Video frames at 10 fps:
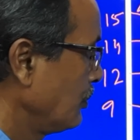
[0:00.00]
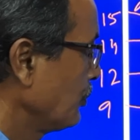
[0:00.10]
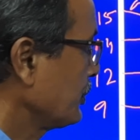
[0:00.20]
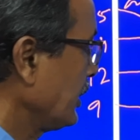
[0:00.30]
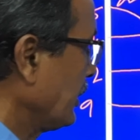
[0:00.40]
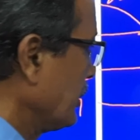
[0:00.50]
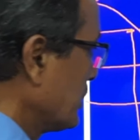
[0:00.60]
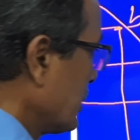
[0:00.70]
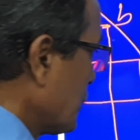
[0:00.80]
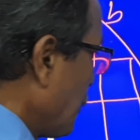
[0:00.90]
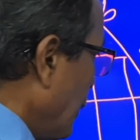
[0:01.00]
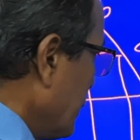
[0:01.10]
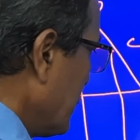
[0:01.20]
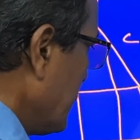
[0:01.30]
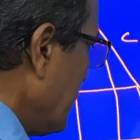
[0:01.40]
Okay, this is
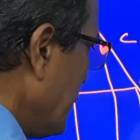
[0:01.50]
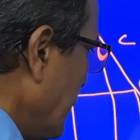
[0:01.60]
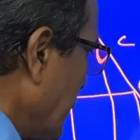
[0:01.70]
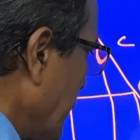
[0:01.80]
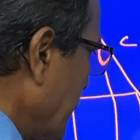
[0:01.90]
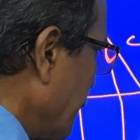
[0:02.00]
point E.